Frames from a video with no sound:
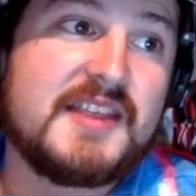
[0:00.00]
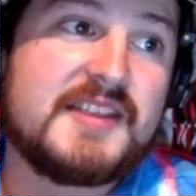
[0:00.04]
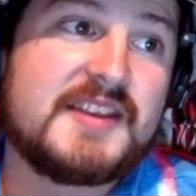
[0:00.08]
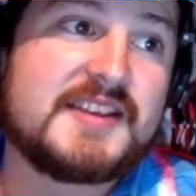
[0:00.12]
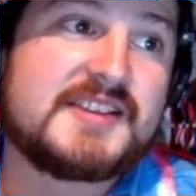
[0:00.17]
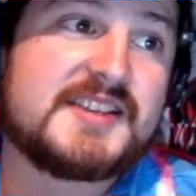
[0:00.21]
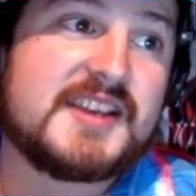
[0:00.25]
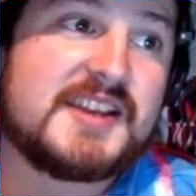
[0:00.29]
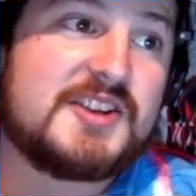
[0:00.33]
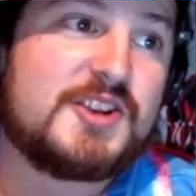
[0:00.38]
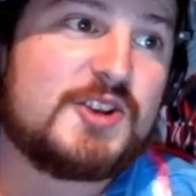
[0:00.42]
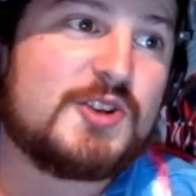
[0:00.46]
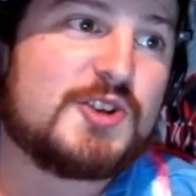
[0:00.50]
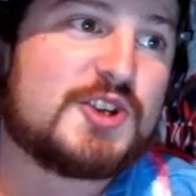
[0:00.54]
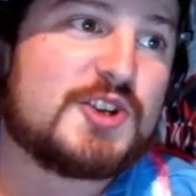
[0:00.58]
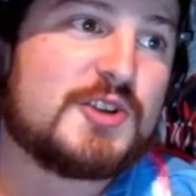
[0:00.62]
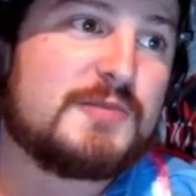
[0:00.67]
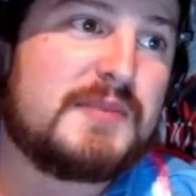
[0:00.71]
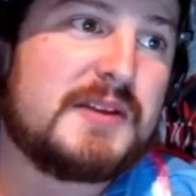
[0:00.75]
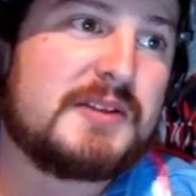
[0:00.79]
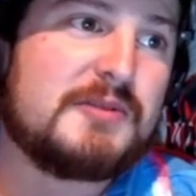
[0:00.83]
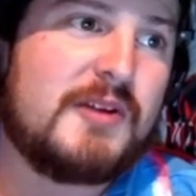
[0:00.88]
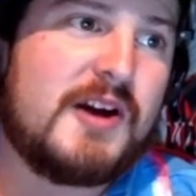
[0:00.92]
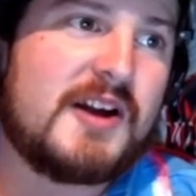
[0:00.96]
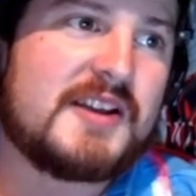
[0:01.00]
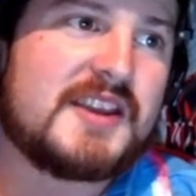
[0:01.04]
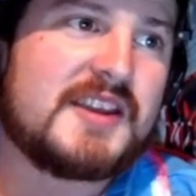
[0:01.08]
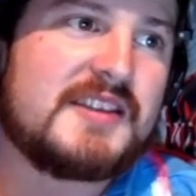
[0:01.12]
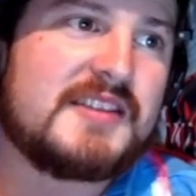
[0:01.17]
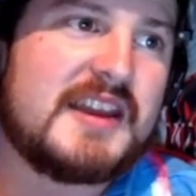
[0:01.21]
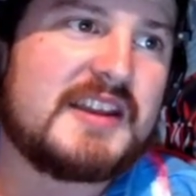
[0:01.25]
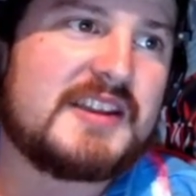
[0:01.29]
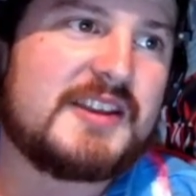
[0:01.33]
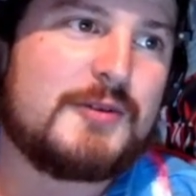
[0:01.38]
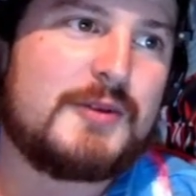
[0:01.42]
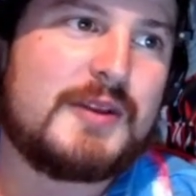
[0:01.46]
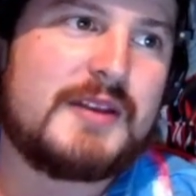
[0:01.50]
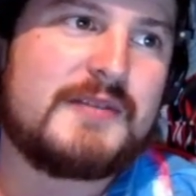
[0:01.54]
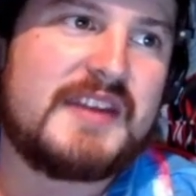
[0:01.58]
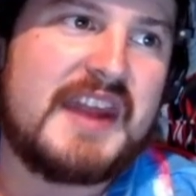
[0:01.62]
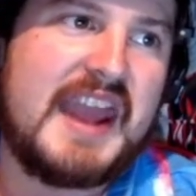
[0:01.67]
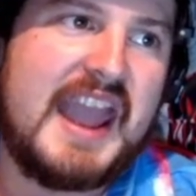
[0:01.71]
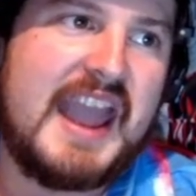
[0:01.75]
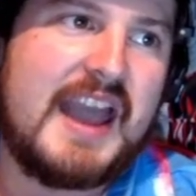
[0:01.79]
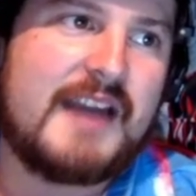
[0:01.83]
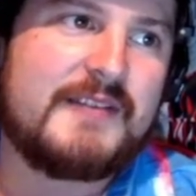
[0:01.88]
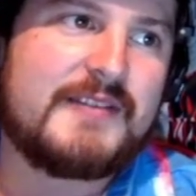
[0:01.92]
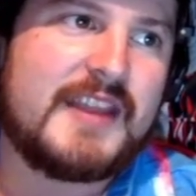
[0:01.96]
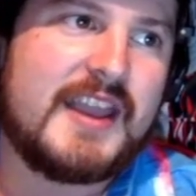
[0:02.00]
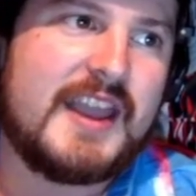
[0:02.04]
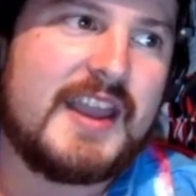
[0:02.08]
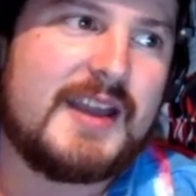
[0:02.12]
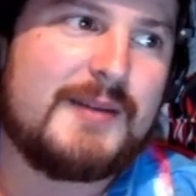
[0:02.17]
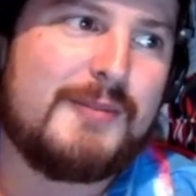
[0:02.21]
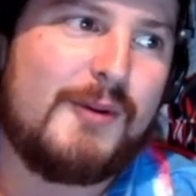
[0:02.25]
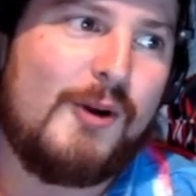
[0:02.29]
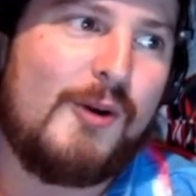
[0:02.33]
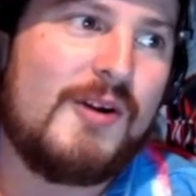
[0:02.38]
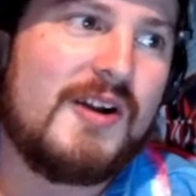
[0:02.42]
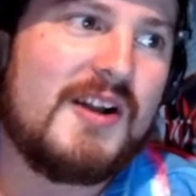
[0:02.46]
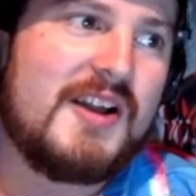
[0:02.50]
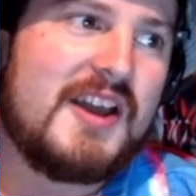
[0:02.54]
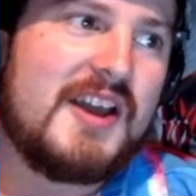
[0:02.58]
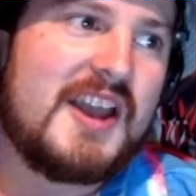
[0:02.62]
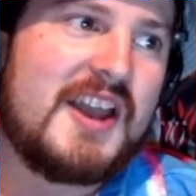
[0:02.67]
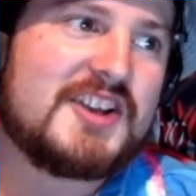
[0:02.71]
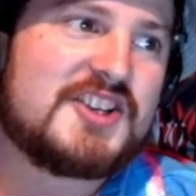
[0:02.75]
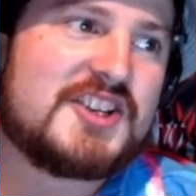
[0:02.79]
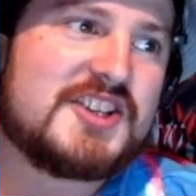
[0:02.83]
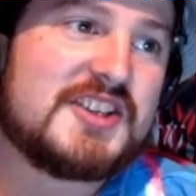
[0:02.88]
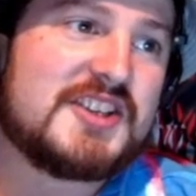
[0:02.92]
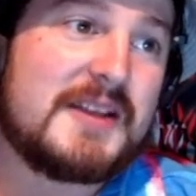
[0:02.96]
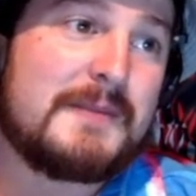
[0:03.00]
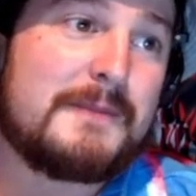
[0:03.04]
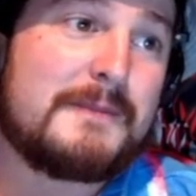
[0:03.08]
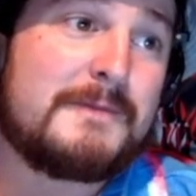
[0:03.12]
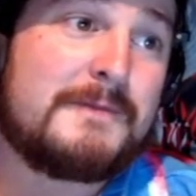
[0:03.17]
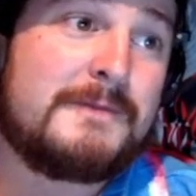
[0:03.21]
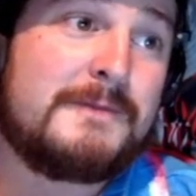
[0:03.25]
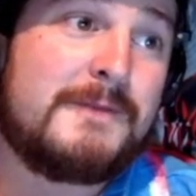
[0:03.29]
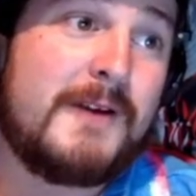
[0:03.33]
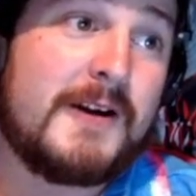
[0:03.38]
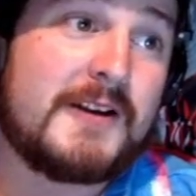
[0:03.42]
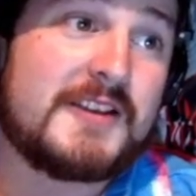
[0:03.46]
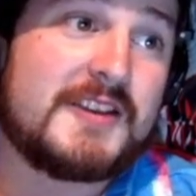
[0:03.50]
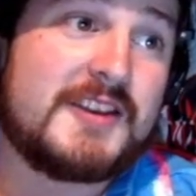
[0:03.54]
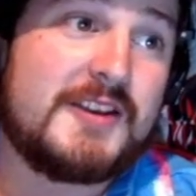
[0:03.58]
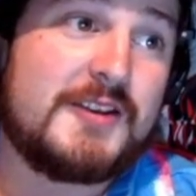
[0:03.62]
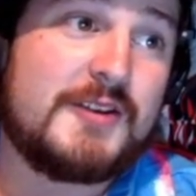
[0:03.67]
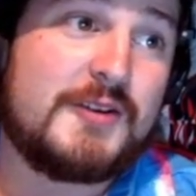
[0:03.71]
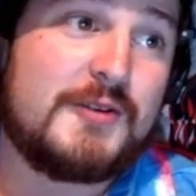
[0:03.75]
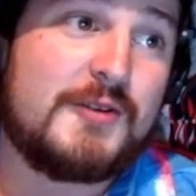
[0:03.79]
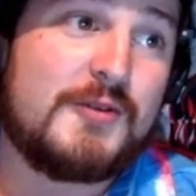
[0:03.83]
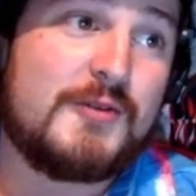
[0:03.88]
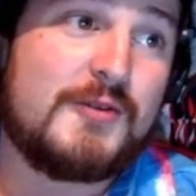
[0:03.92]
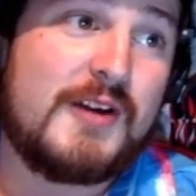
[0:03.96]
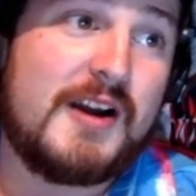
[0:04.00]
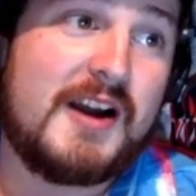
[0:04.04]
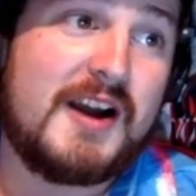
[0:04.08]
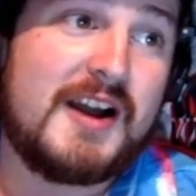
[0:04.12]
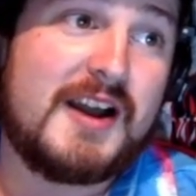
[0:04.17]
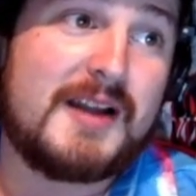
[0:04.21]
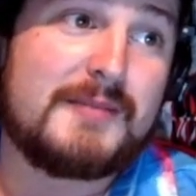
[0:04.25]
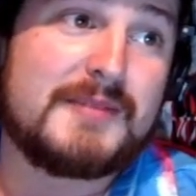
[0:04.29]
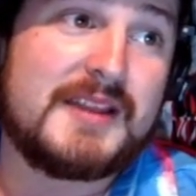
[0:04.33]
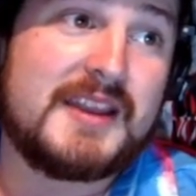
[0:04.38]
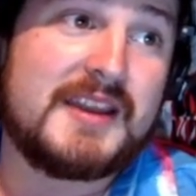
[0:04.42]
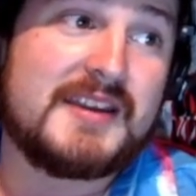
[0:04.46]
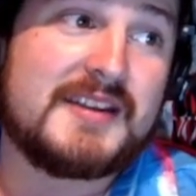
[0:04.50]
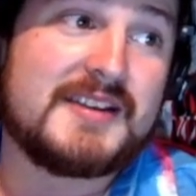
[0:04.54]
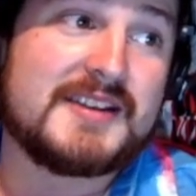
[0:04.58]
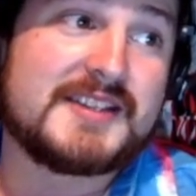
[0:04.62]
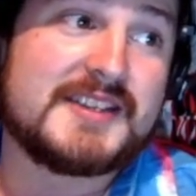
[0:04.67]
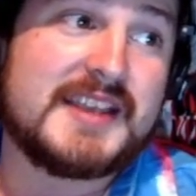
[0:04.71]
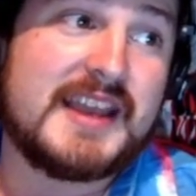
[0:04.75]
They said, you should be lucky that you even have cable, and she's like, fuck you, I'm getting a